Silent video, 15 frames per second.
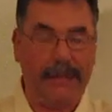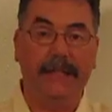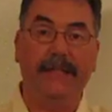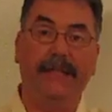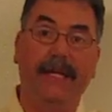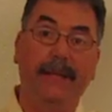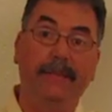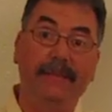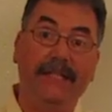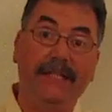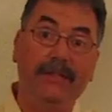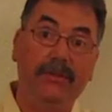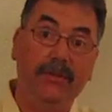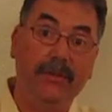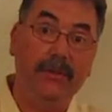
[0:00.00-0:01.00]
in an M D
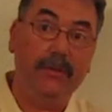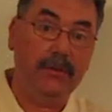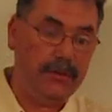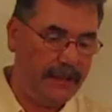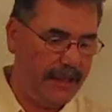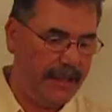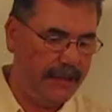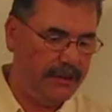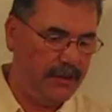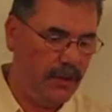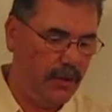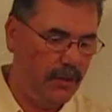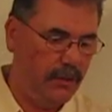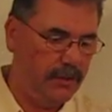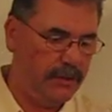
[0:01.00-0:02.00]
two size
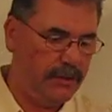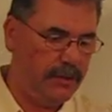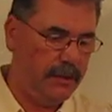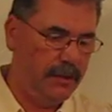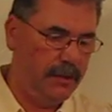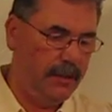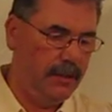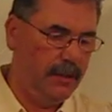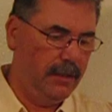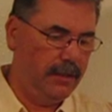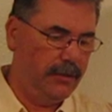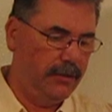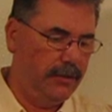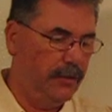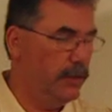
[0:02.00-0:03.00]
host,
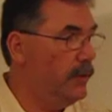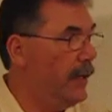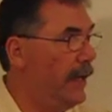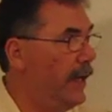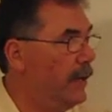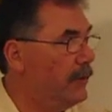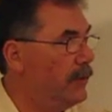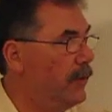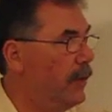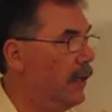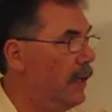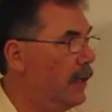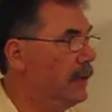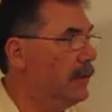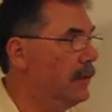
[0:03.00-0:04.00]
the new Hound
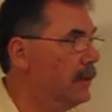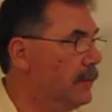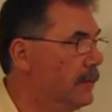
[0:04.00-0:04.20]
Dog